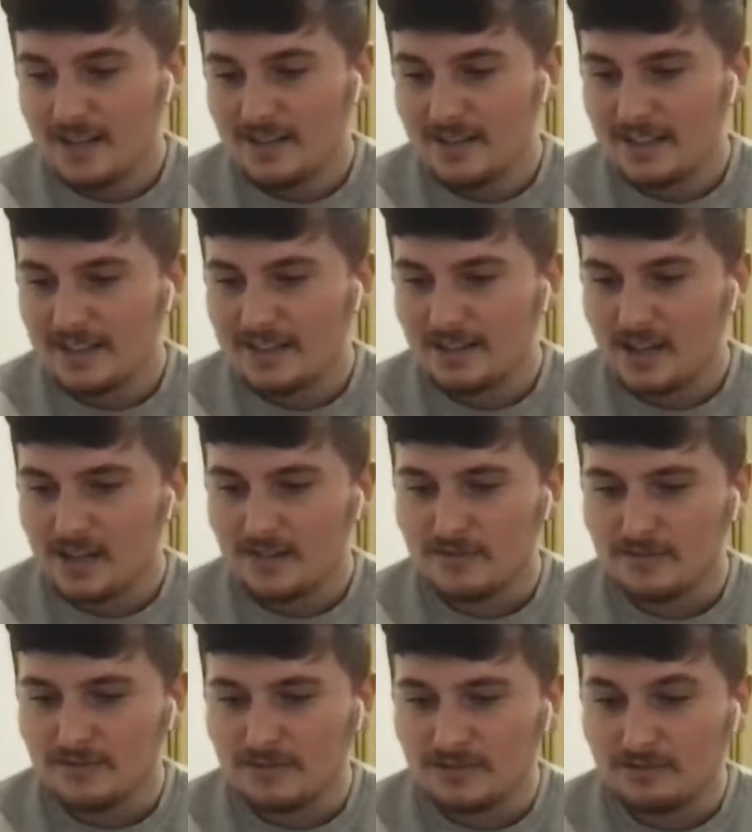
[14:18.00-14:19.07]
these kind
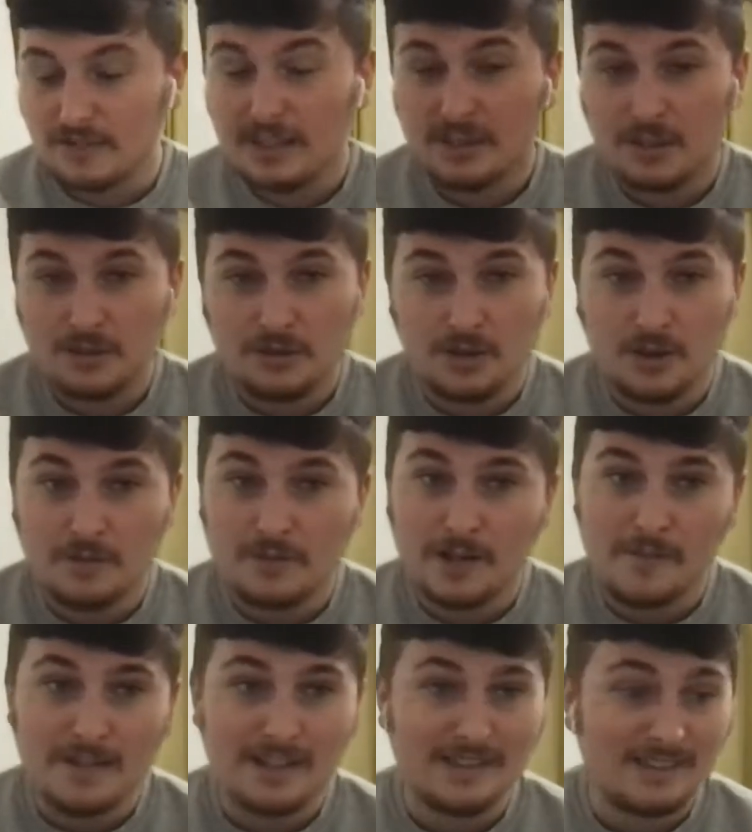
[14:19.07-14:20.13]
of rescue jobs.
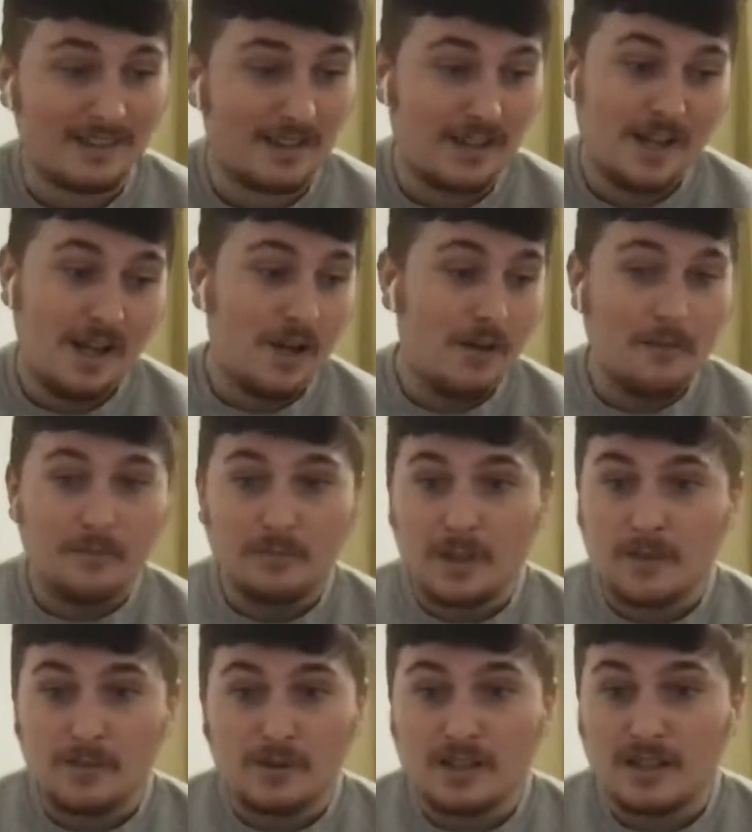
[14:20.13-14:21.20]
I mean,
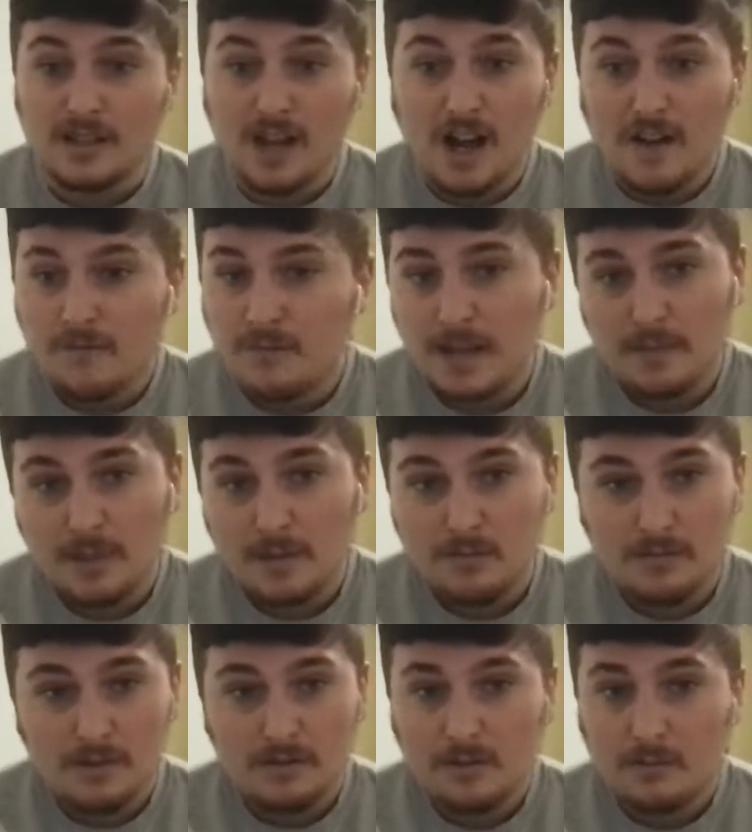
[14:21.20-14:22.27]
people are going to laugh. Maybe
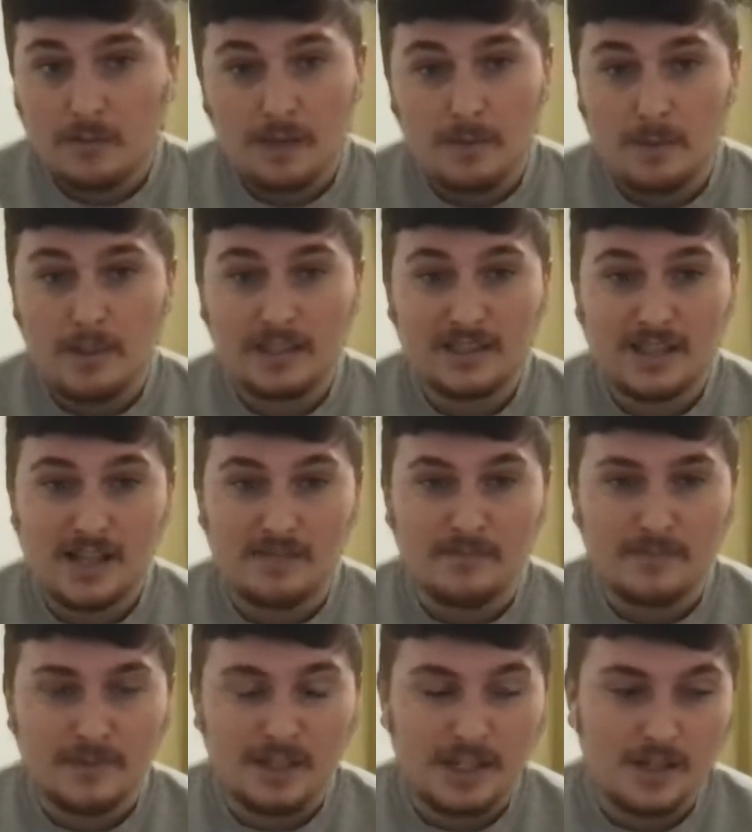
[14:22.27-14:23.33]
Big
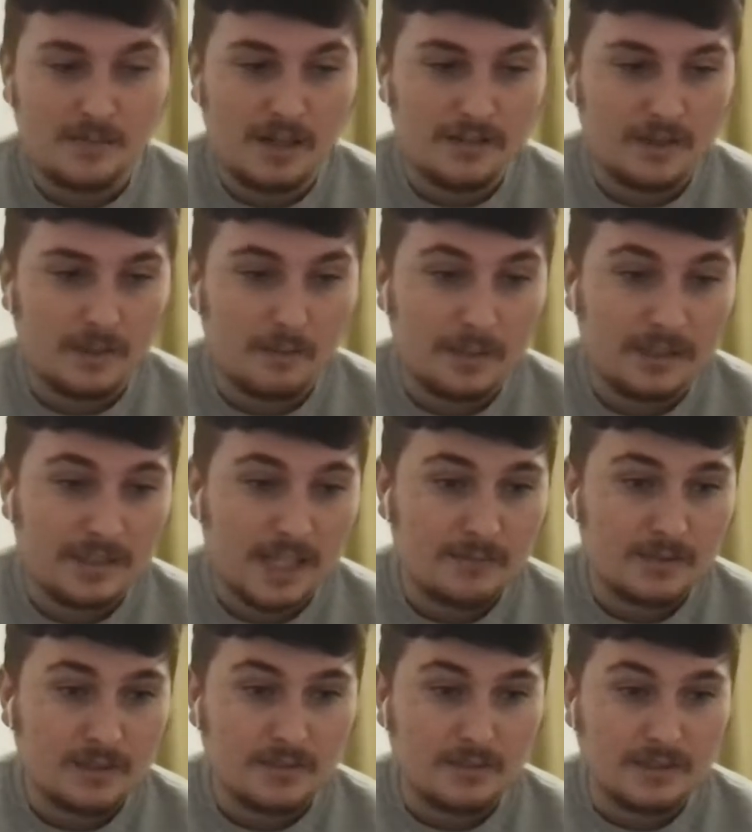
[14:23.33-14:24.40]
Sam. I think Big
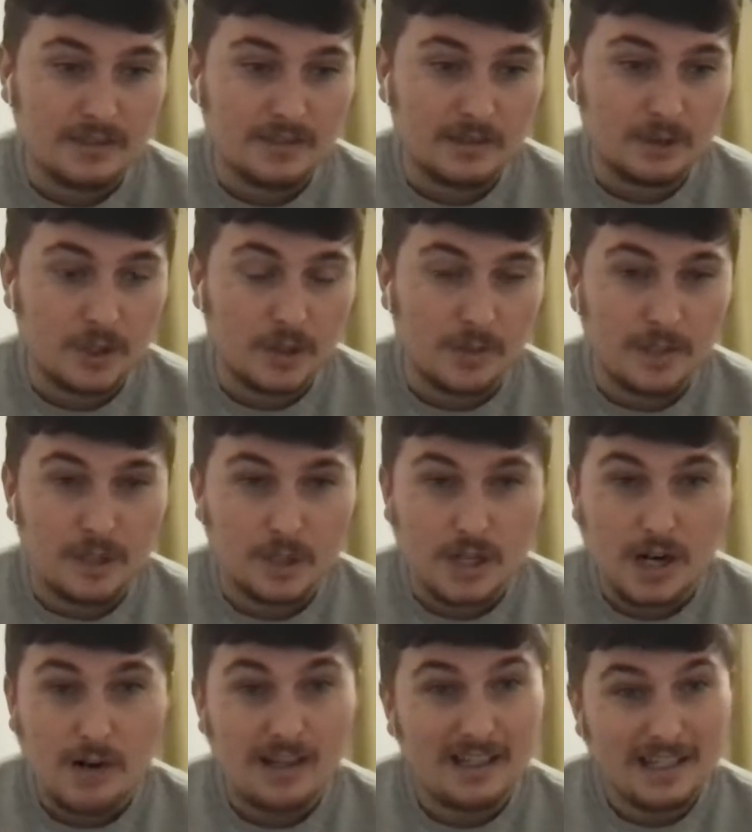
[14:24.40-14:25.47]
Sam could have been a
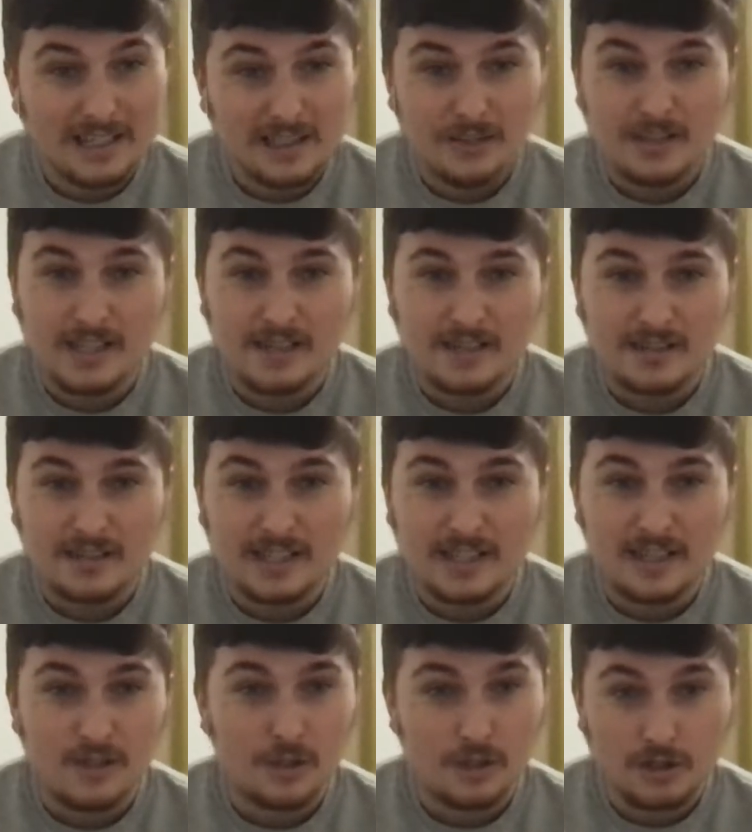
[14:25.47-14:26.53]
shout at least till the end of the
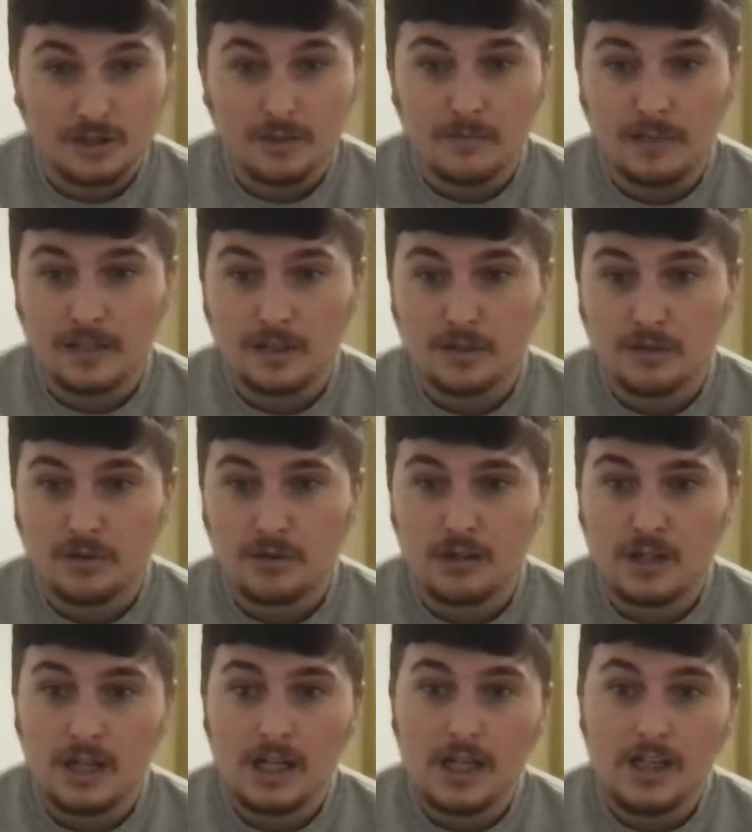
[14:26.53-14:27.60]
season, just to make sure
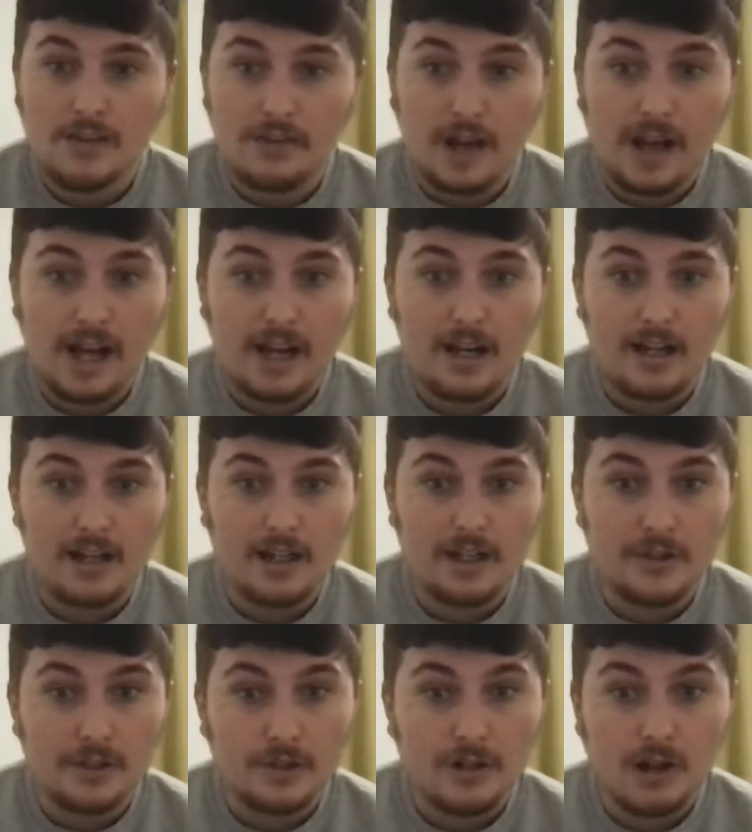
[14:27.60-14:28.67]
that
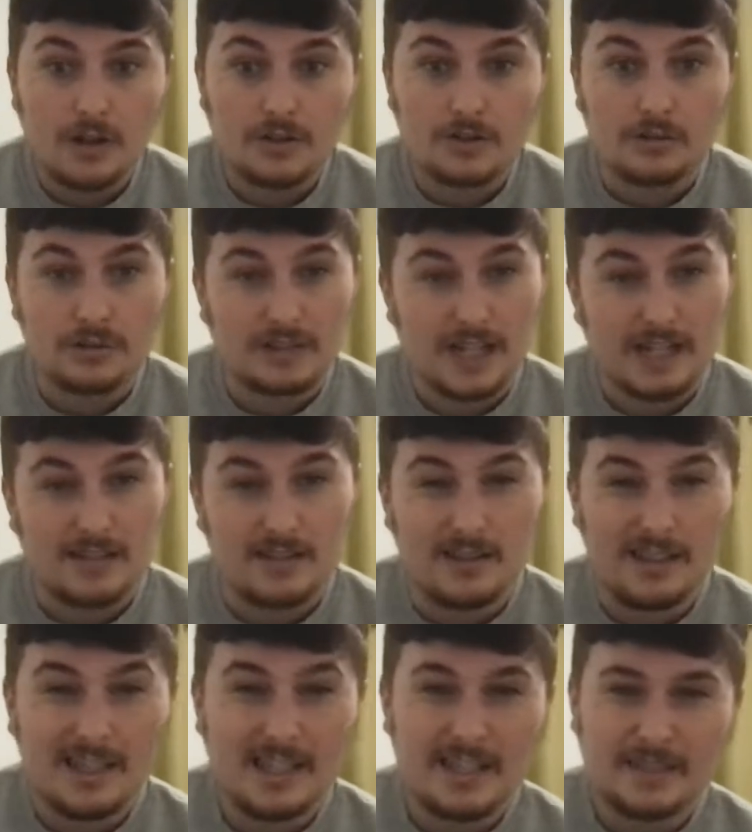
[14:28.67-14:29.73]
Newcastle stayed in the
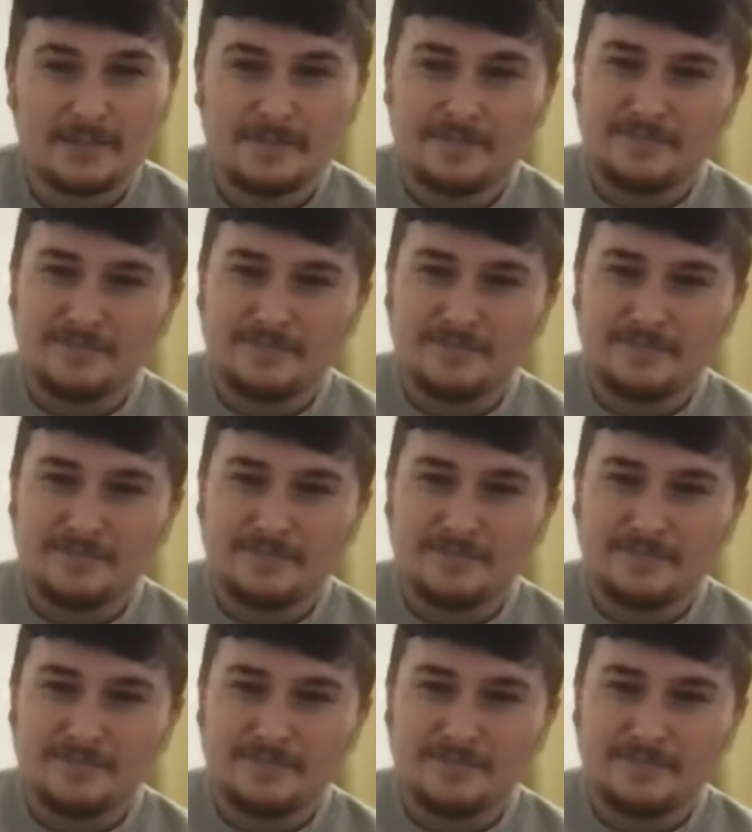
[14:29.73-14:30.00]
league.